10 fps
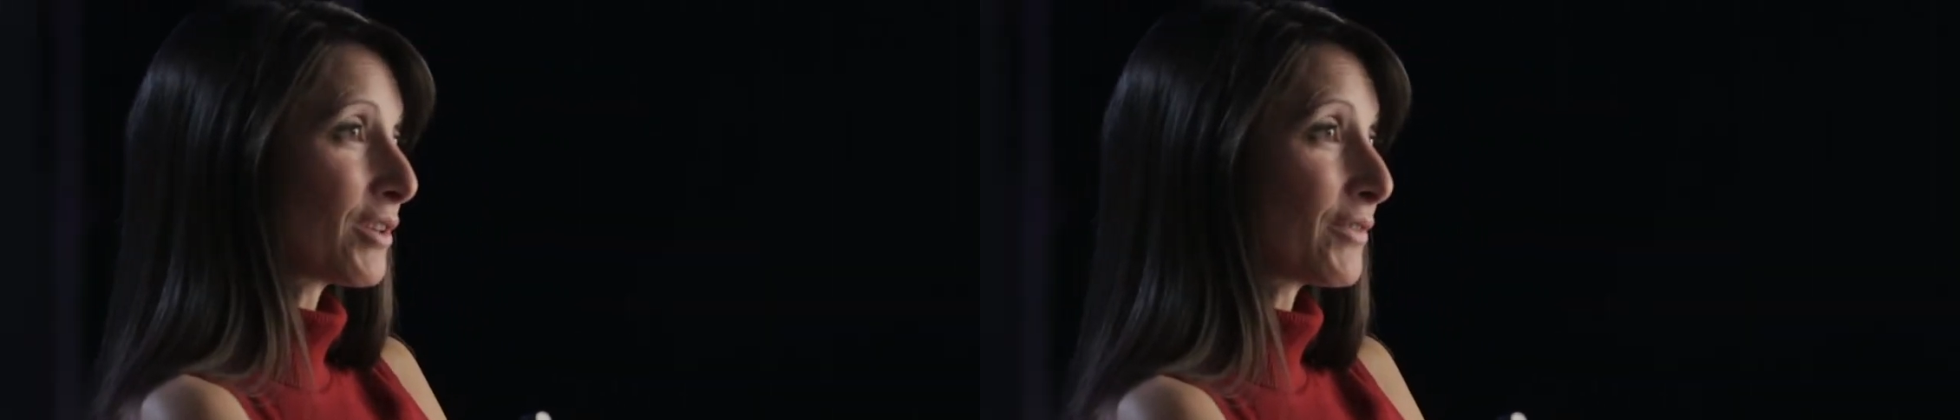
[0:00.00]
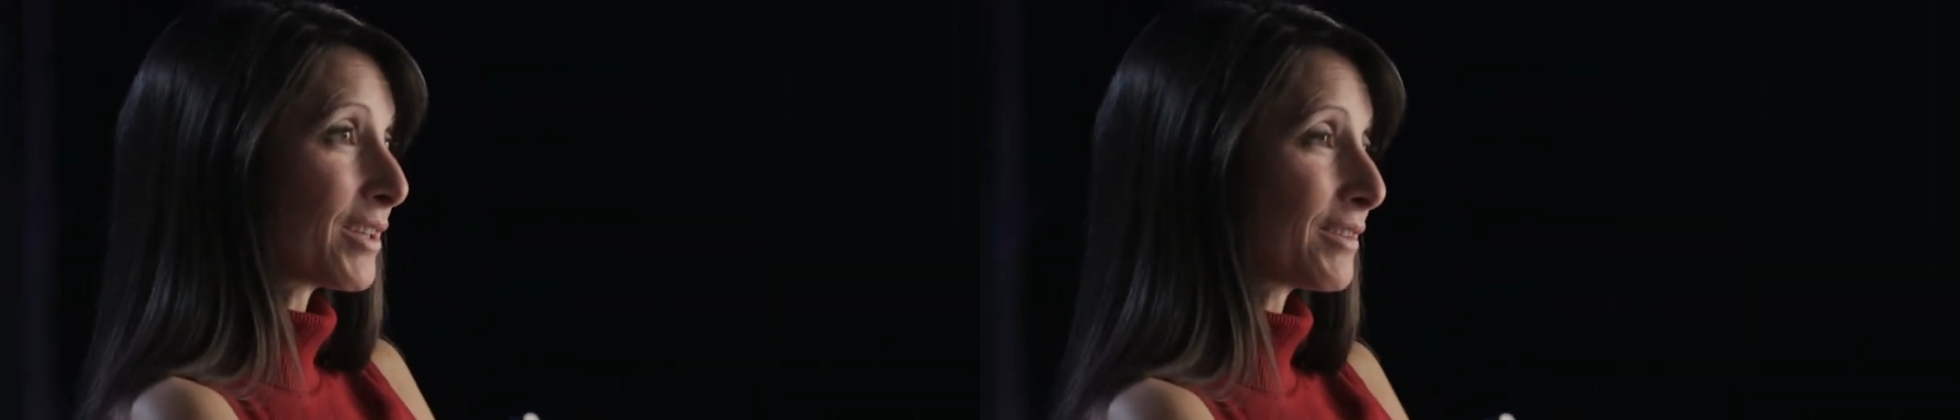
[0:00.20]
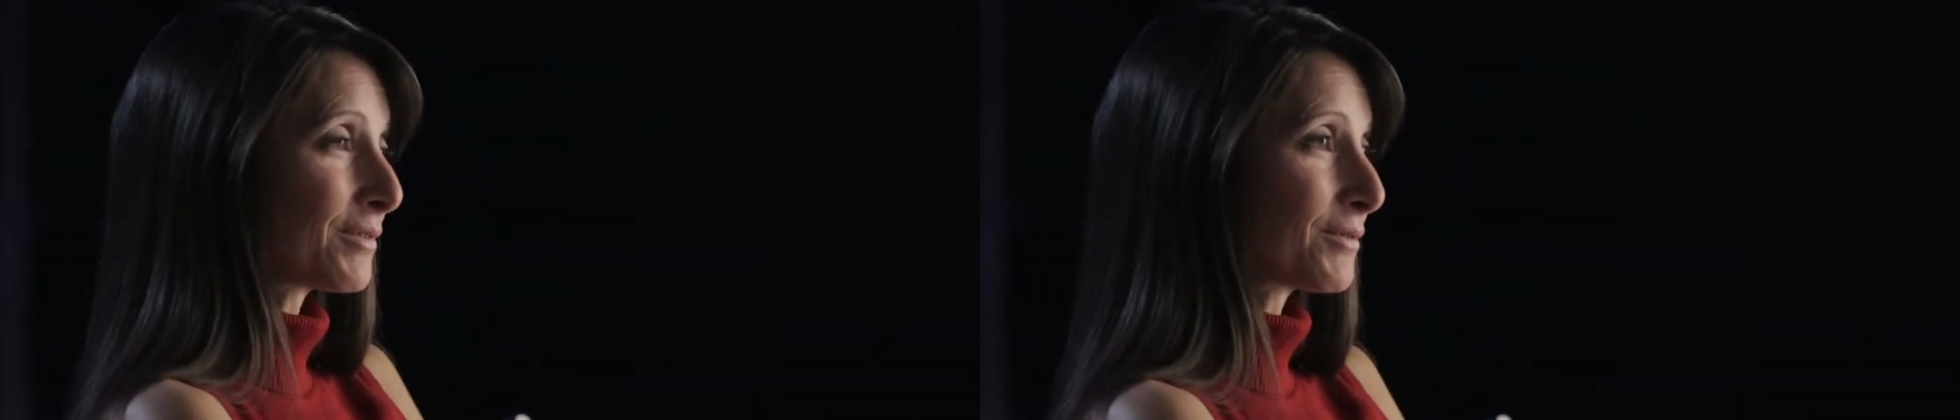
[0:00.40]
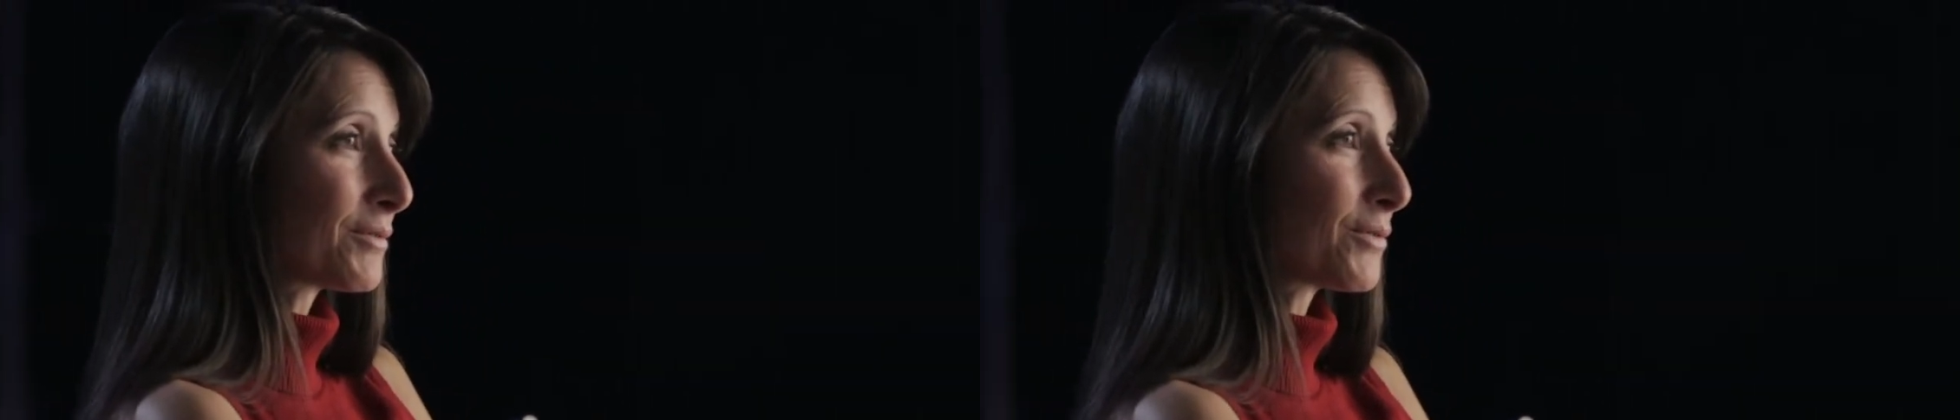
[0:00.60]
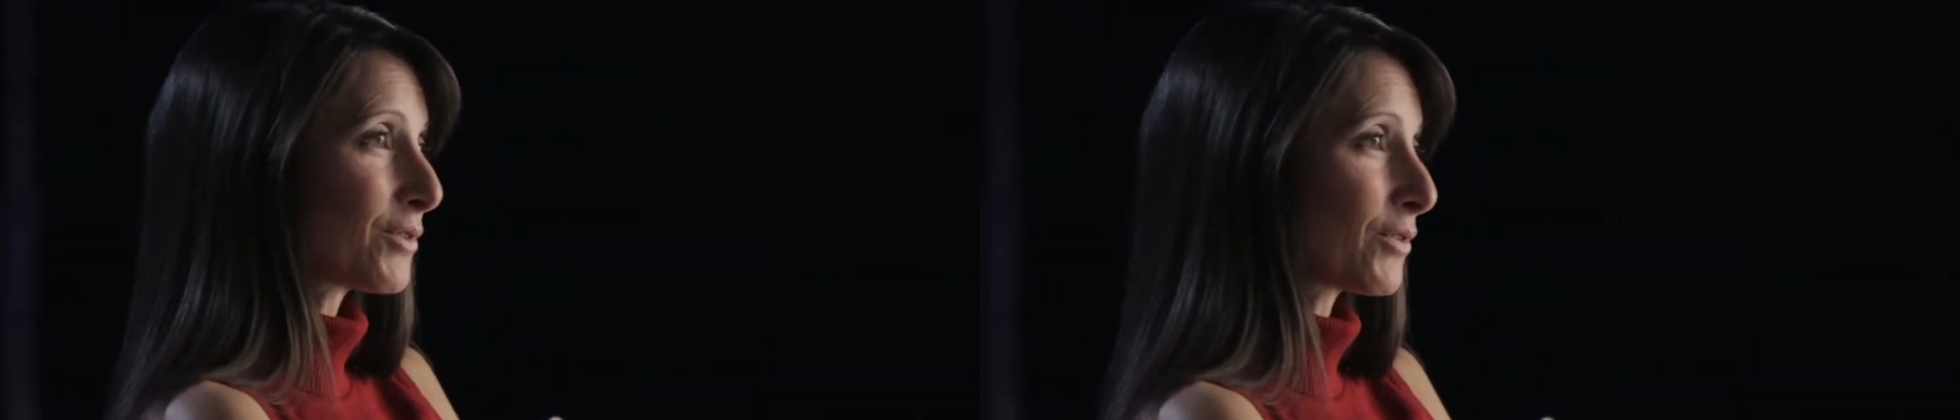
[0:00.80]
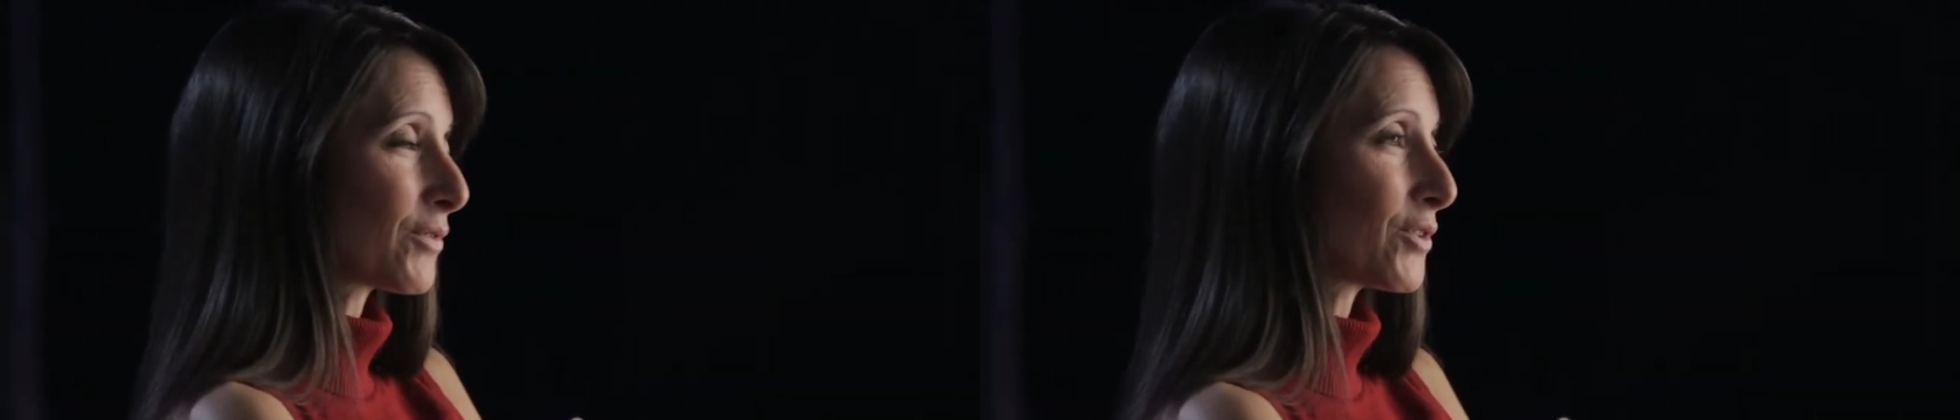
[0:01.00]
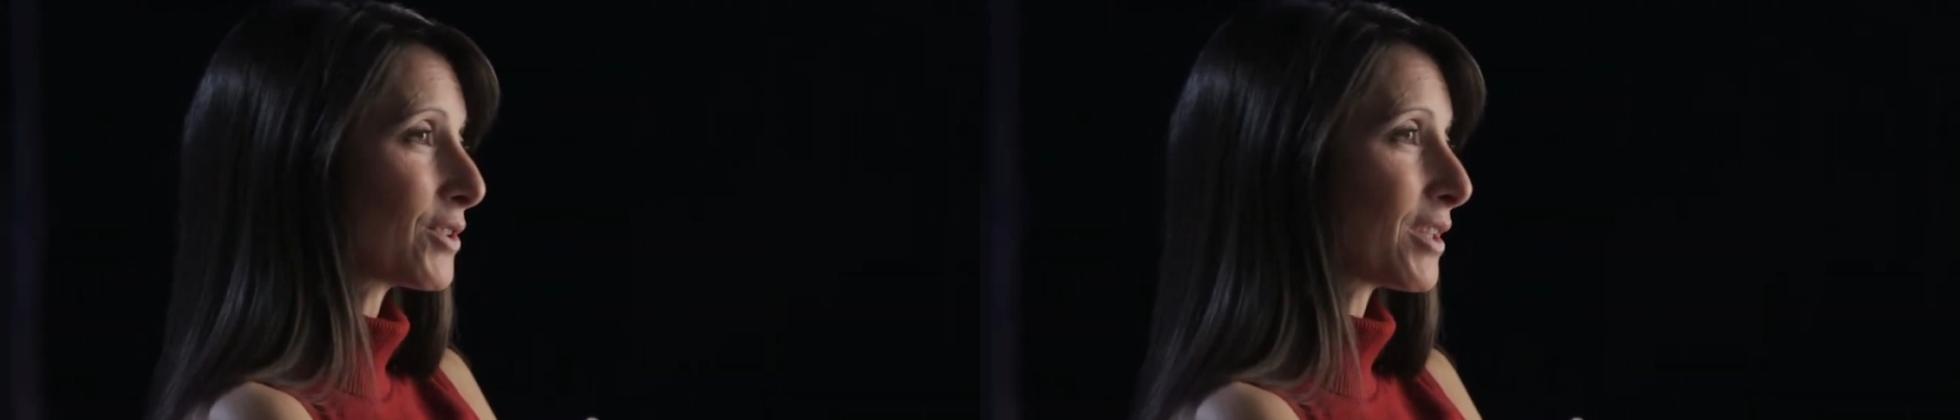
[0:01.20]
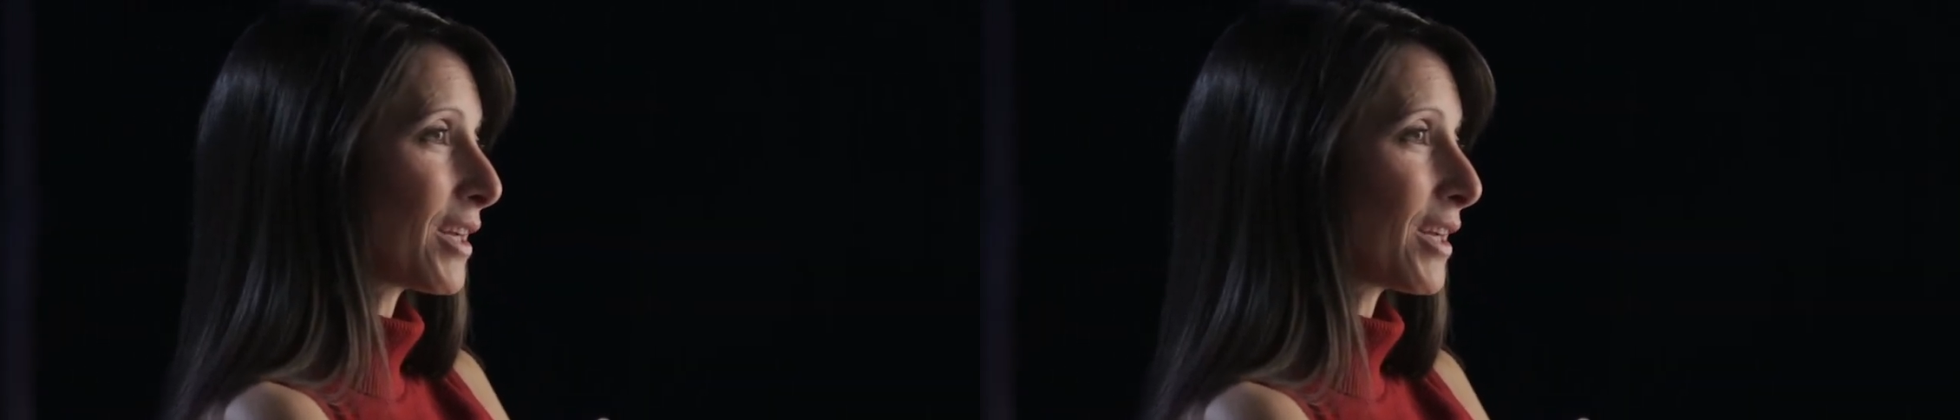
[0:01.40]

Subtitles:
Living for the first